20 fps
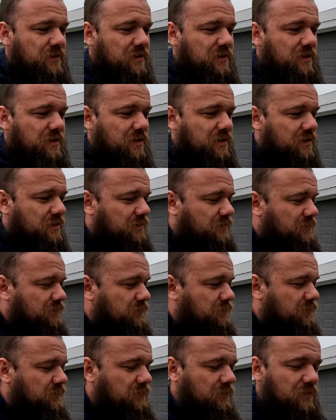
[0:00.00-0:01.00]
He
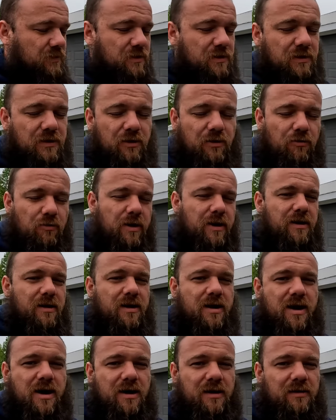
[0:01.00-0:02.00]
great
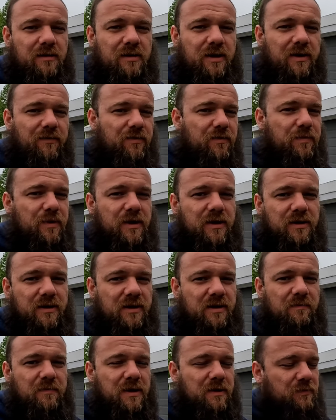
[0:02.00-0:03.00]
guy. Everybody that
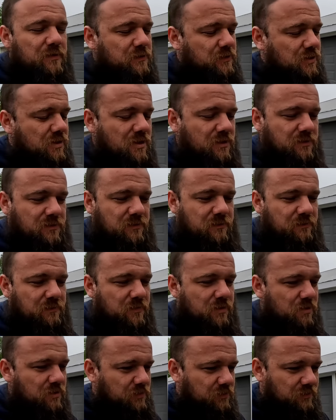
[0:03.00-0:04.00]
I met was awesome.
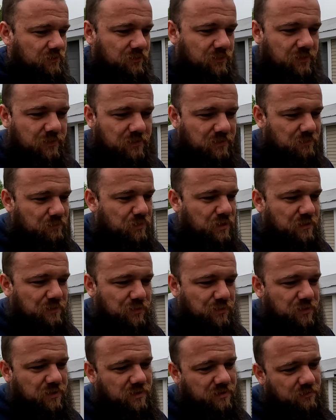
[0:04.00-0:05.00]
All of the
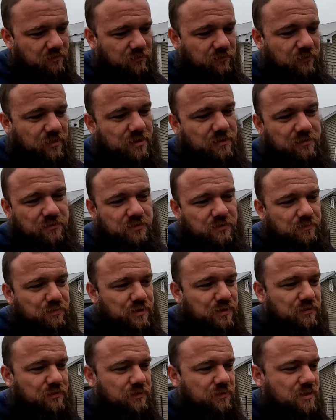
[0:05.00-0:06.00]
people that follow the
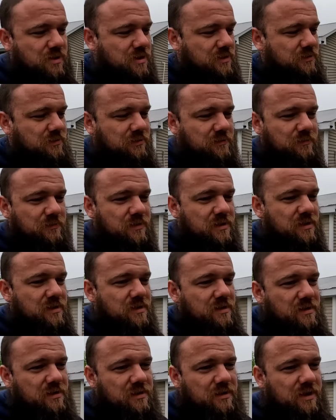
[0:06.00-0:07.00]
build are awesome.
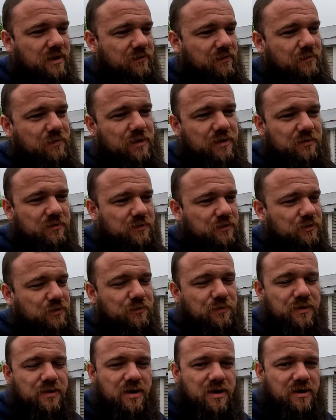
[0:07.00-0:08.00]
Everybody was
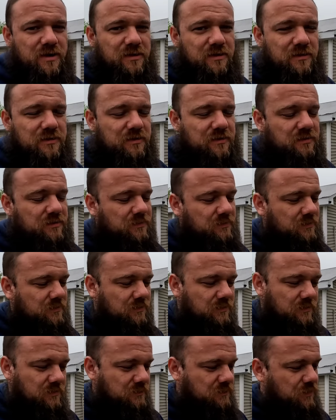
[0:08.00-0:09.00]
super nice.
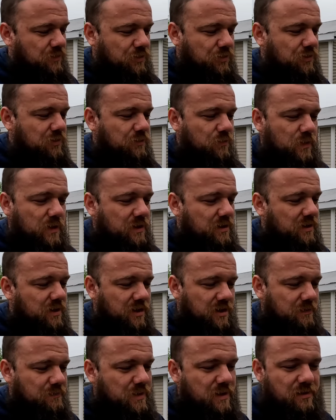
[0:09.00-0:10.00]
Couldn't have went
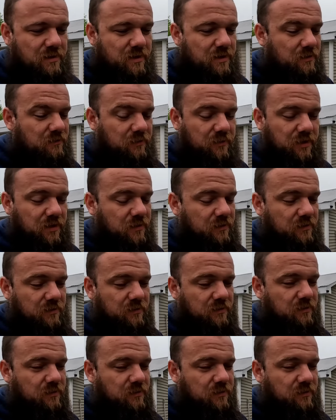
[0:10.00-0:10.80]
any better, I don't think.